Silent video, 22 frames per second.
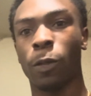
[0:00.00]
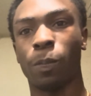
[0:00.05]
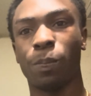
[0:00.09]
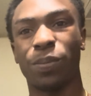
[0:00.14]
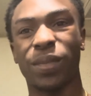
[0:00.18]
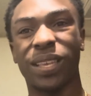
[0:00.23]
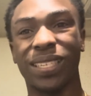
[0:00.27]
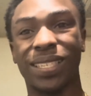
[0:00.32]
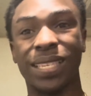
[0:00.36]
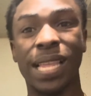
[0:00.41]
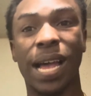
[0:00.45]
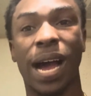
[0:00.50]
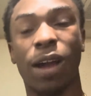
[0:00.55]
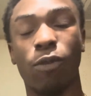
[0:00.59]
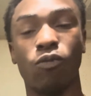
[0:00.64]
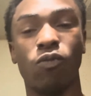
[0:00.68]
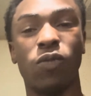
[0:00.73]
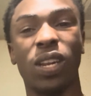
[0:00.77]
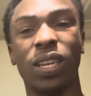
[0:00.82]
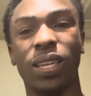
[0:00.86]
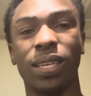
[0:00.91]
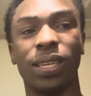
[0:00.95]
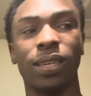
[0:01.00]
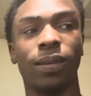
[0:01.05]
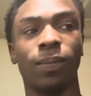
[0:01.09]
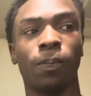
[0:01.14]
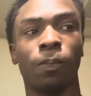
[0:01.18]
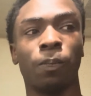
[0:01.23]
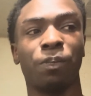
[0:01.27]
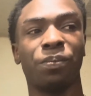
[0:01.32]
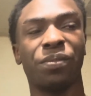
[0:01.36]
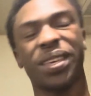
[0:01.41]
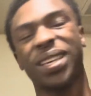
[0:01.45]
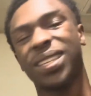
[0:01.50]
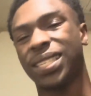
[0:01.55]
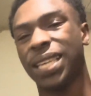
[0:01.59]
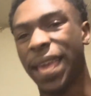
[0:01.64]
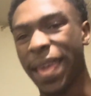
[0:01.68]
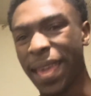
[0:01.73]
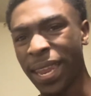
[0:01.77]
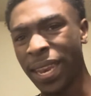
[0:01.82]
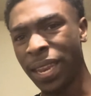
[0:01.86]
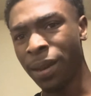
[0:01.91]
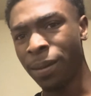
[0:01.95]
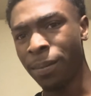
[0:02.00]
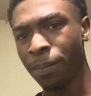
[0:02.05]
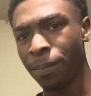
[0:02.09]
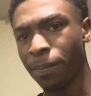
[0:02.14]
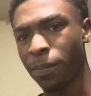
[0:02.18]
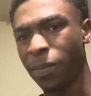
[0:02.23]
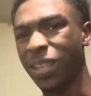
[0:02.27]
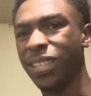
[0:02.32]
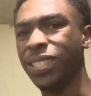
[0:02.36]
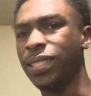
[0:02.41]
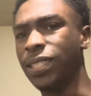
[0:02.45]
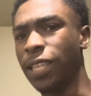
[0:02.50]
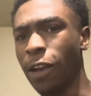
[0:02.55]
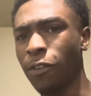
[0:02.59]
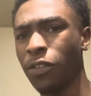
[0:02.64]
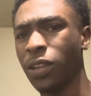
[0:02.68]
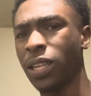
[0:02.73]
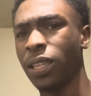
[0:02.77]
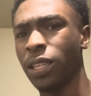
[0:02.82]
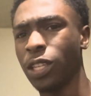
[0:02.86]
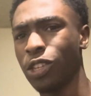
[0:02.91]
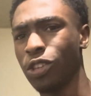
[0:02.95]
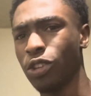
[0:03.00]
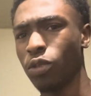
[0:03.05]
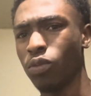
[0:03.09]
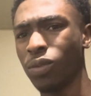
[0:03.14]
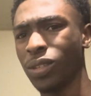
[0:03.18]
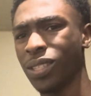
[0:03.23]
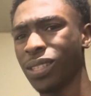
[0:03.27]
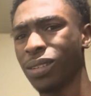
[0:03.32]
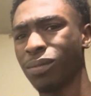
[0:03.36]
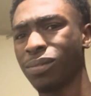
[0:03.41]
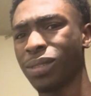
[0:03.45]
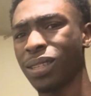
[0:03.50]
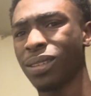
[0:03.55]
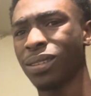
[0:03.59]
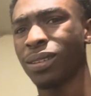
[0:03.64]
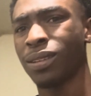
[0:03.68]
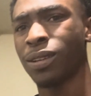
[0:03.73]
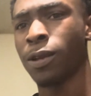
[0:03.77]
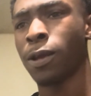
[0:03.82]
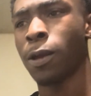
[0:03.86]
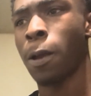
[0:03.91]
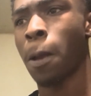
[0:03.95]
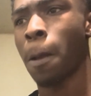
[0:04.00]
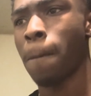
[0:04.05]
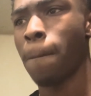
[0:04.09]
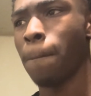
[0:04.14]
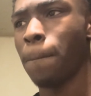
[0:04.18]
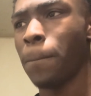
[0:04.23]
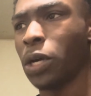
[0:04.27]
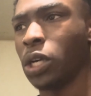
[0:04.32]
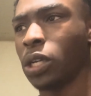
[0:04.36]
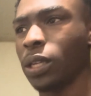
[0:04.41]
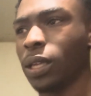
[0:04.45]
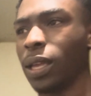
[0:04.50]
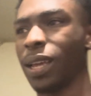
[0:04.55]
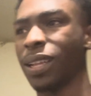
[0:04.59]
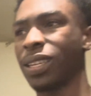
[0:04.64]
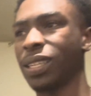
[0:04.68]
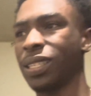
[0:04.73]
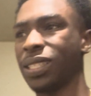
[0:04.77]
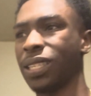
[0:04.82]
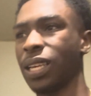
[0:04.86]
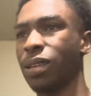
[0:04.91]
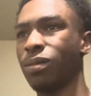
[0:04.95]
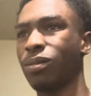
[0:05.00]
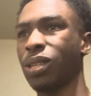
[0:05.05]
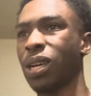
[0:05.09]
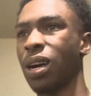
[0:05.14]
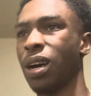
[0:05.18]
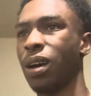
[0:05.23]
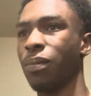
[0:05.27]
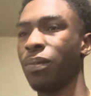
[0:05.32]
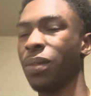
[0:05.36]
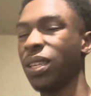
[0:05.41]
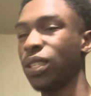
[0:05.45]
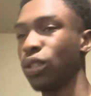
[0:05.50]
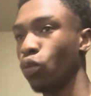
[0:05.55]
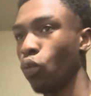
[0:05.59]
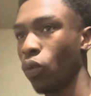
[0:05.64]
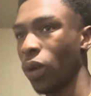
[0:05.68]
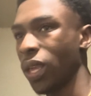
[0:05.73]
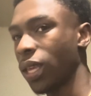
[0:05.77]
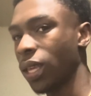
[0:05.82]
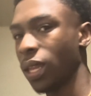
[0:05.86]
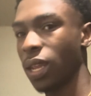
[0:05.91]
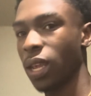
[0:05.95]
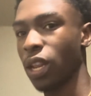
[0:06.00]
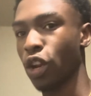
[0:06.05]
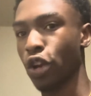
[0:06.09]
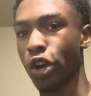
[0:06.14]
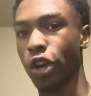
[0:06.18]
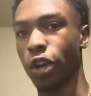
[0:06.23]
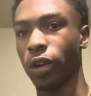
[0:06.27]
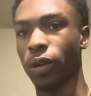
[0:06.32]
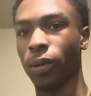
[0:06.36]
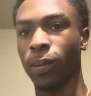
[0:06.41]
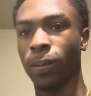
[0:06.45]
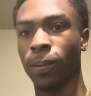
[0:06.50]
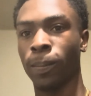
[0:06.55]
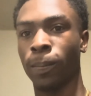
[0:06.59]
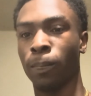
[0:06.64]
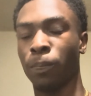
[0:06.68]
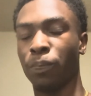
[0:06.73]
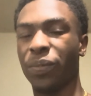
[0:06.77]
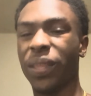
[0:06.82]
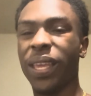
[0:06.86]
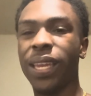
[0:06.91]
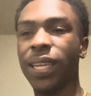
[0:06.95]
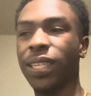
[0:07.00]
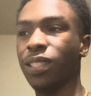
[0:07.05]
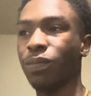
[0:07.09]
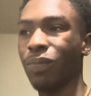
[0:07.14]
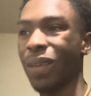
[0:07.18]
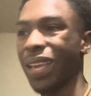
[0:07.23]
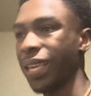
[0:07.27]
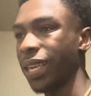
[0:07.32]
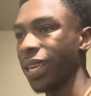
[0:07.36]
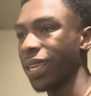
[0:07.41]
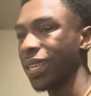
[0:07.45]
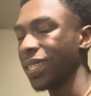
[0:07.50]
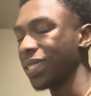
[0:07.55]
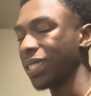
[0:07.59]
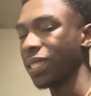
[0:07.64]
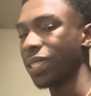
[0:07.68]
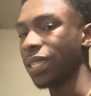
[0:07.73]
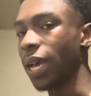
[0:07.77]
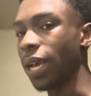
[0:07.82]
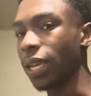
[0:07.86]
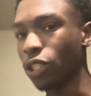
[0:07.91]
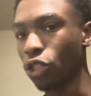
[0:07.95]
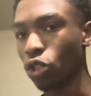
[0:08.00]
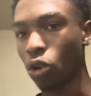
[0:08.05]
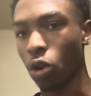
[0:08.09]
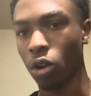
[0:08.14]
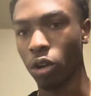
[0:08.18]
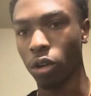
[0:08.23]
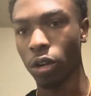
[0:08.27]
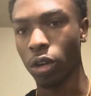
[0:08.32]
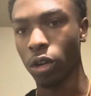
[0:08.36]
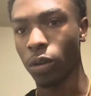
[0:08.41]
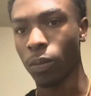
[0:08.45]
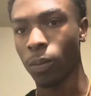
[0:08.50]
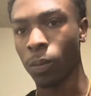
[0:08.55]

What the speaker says: It's not really, it's hidden. It's definitely doing something. But at the same time, it's weakening her. And it's making his attack stronger.